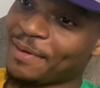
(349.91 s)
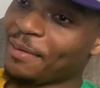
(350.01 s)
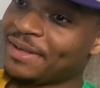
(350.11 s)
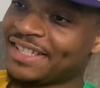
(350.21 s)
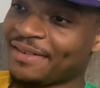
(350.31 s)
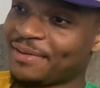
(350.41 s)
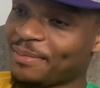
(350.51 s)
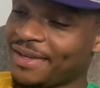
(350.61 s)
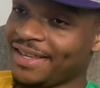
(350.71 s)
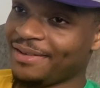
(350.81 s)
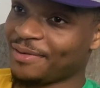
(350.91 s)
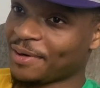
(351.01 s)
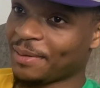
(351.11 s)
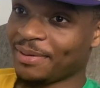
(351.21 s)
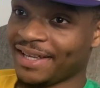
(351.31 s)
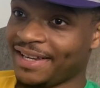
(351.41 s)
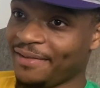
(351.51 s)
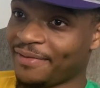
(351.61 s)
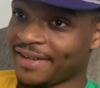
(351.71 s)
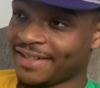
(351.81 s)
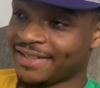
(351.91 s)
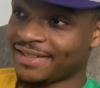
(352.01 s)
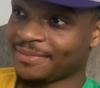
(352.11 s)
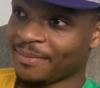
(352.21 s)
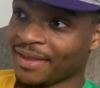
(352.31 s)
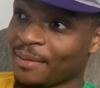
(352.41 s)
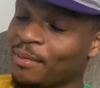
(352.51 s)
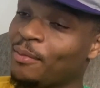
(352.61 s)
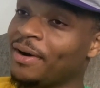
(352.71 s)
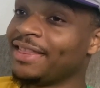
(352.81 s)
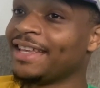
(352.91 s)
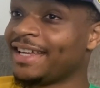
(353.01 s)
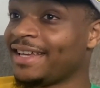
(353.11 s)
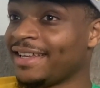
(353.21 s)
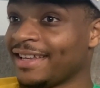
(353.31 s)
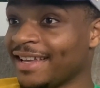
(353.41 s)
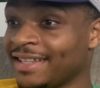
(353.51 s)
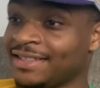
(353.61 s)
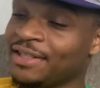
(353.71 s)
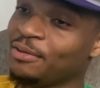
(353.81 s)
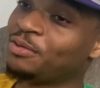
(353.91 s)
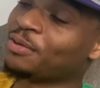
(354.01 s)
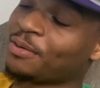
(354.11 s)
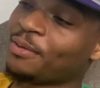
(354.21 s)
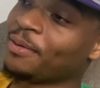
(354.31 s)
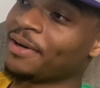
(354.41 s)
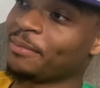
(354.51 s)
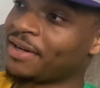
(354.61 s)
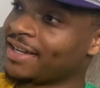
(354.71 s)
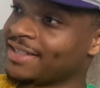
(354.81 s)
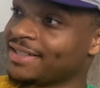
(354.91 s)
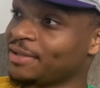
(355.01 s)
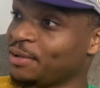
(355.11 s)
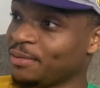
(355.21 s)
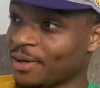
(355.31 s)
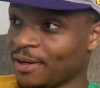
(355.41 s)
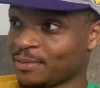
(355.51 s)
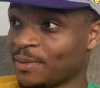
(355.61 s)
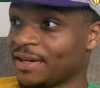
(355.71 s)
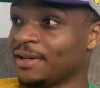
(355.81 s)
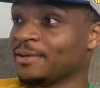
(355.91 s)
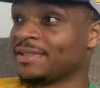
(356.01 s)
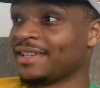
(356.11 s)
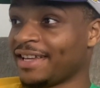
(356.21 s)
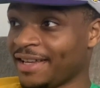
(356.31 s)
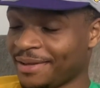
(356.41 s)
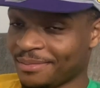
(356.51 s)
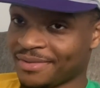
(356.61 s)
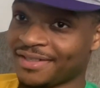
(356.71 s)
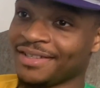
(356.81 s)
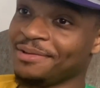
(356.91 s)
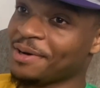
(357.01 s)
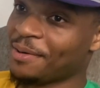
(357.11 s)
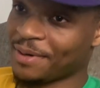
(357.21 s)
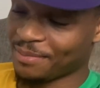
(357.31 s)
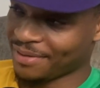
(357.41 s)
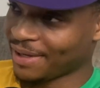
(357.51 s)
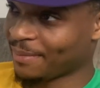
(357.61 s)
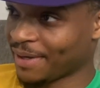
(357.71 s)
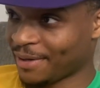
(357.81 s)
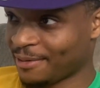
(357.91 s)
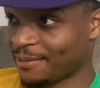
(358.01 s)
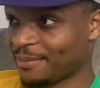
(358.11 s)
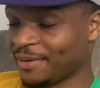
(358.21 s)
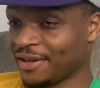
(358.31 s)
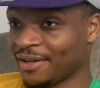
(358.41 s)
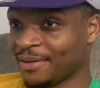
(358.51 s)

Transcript: They're gonna be tough to beat. You know, they play defense. But one thing is the neutral court, because Utah is one of those teams you don't want to play them at home, you know?